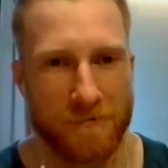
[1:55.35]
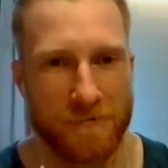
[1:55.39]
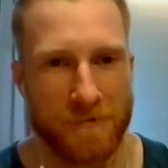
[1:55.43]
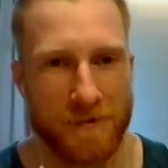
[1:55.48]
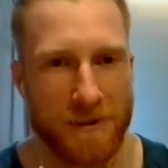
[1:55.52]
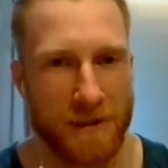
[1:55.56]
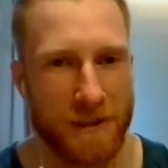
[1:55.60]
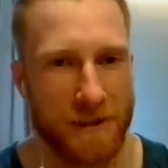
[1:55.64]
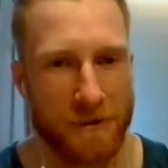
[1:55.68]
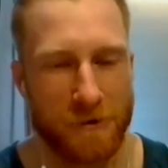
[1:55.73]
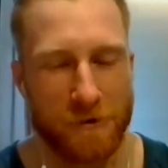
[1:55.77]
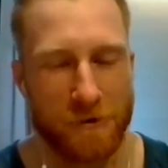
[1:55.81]

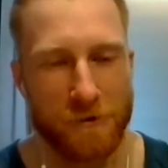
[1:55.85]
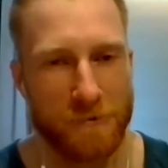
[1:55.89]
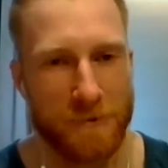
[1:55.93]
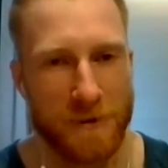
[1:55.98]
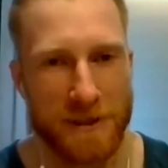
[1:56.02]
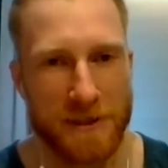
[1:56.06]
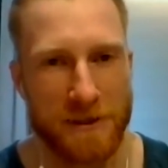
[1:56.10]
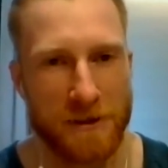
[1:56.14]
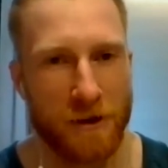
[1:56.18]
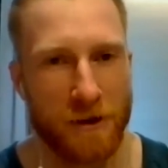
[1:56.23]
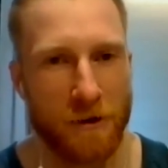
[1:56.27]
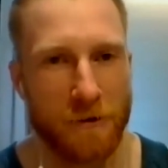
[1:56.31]
started calling
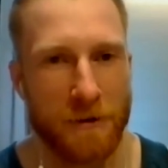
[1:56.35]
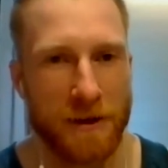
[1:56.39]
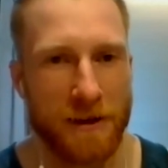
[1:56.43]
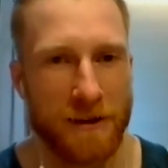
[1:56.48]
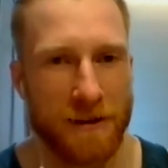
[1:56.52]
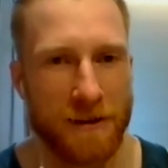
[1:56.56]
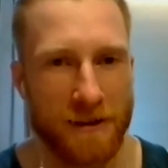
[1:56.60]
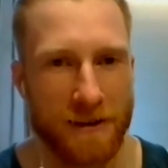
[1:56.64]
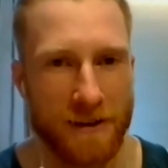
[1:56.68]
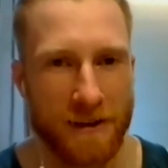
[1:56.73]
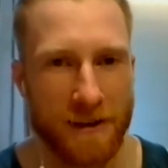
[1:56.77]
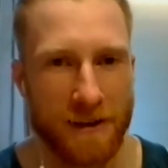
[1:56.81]
me
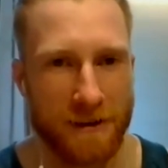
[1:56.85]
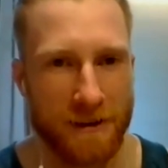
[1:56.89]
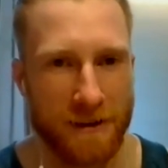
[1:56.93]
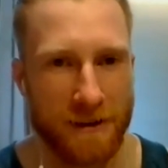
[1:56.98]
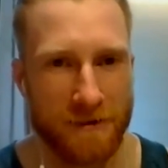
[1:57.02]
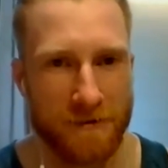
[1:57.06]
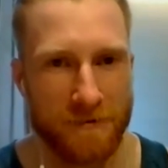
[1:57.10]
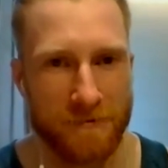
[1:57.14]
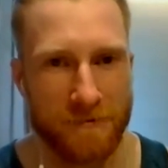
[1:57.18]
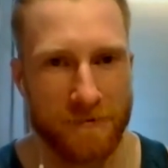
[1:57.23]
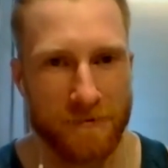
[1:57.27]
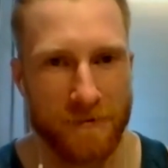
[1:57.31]
Snowy, and
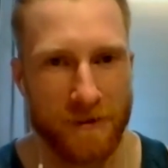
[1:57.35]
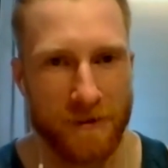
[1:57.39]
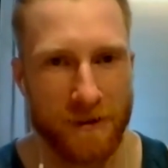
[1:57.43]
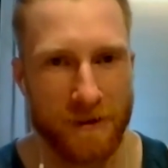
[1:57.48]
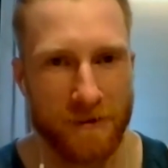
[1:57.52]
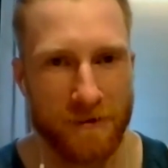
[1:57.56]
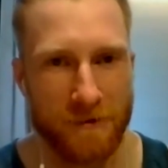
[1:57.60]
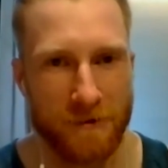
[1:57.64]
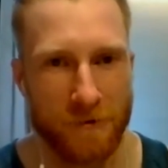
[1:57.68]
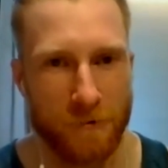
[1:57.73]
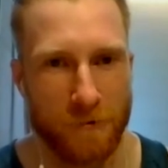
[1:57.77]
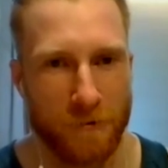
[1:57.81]
then
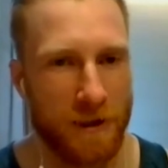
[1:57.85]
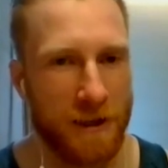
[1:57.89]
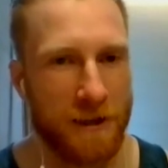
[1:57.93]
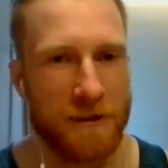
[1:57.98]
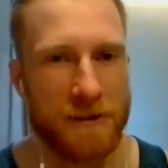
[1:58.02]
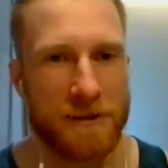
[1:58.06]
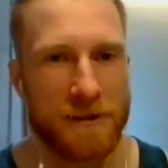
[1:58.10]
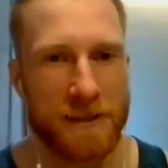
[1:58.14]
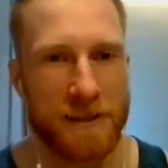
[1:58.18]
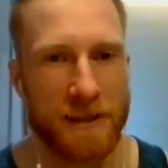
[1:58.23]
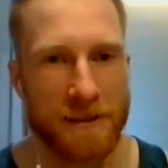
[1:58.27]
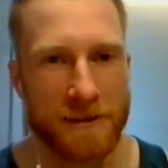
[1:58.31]
all the
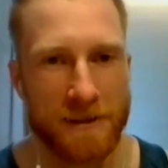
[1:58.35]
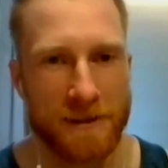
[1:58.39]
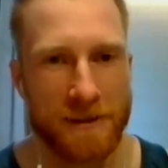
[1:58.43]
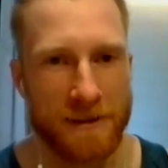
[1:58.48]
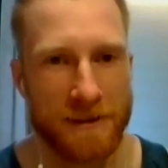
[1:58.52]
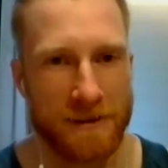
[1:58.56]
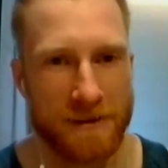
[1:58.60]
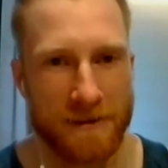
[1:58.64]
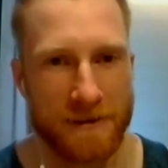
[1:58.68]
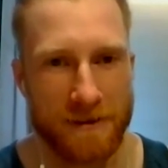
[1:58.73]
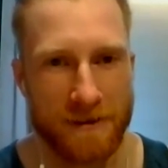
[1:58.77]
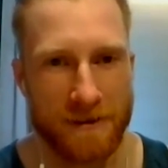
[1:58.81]
other
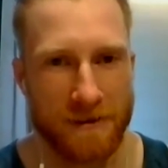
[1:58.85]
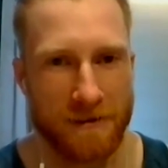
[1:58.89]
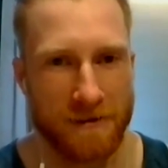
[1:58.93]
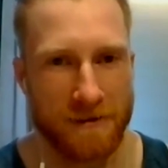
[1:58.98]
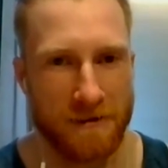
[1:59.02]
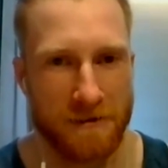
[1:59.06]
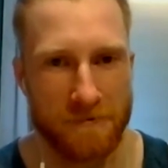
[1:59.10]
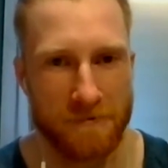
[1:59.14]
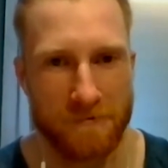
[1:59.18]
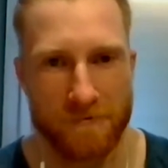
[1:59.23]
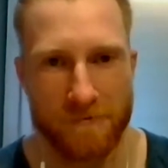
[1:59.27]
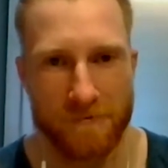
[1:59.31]
stunties
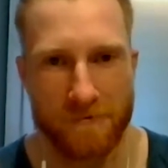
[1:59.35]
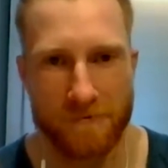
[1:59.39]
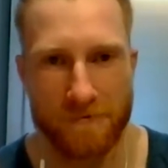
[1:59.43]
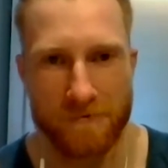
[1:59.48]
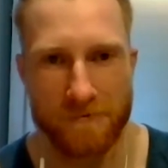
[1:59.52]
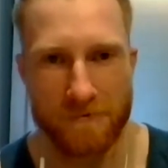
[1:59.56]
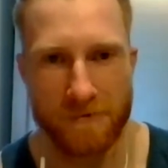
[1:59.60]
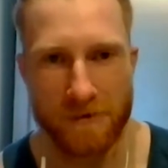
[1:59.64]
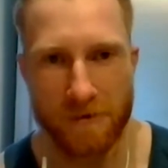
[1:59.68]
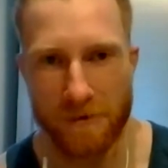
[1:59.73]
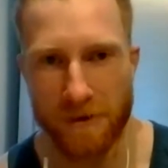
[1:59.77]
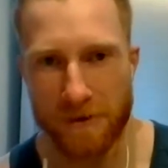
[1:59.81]
and the
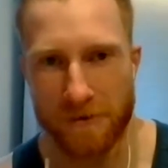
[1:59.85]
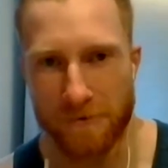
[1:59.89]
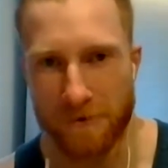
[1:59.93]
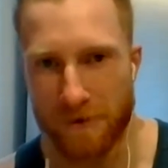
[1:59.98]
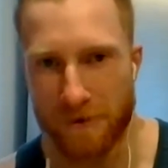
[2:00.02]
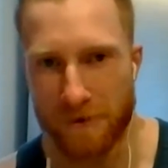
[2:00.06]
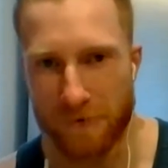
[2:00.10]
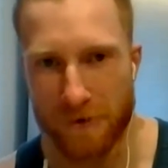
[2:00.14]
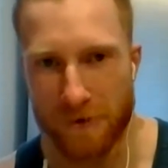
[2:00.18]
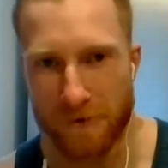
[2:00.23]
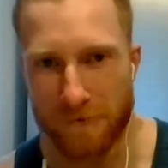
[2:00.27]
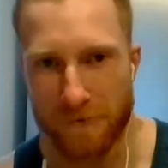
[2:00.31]
director
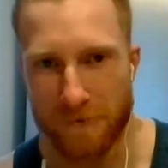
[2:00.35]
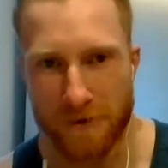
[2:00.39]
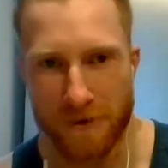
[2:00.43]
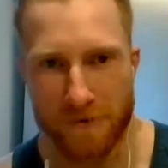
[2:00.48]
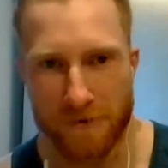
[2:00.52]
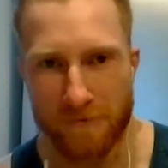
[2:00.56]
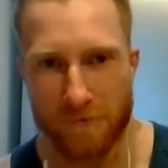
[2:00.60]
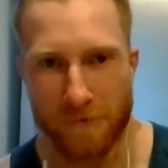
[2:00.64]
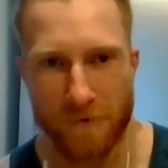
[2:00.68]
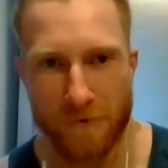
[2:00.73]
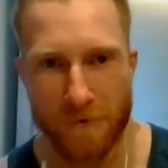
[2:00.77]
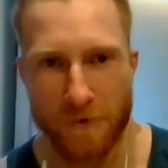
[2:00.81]
and everyone were
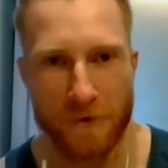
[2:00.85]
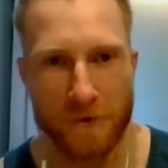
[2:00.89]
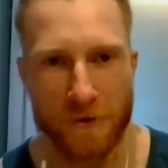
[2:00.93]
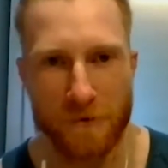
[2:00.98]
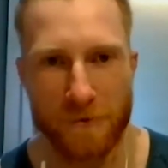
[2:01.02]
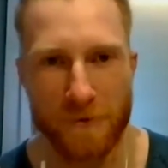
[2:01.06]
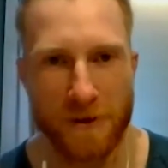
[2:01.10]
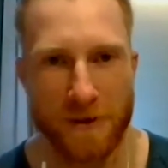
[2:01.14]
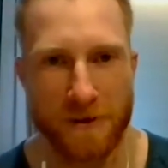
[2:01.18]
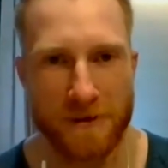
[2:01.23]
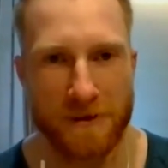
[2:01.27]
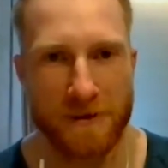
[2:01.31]
just referring
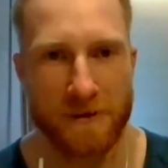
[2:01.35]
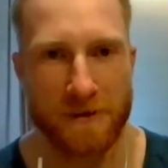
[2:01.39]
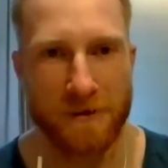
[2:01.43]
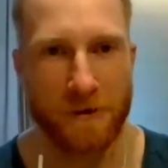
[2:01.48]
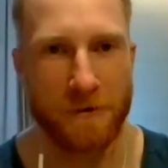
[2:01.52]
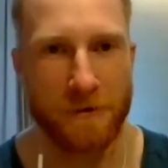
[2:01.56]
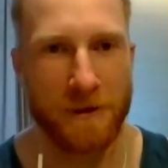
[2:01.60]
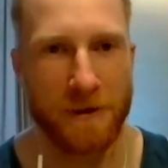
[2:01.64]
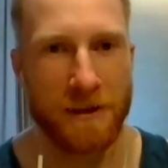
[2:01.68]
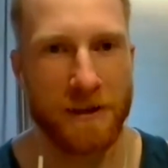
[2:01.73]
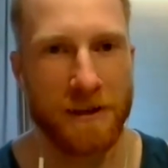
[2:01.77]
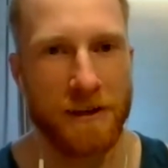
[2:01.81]
to me as
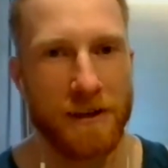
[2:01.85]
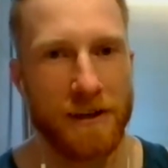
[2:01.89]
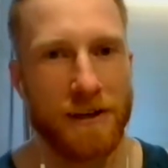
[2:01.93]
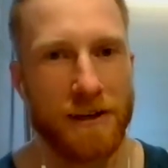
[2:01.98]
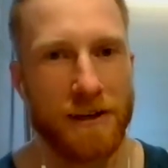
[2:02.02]
Snowy.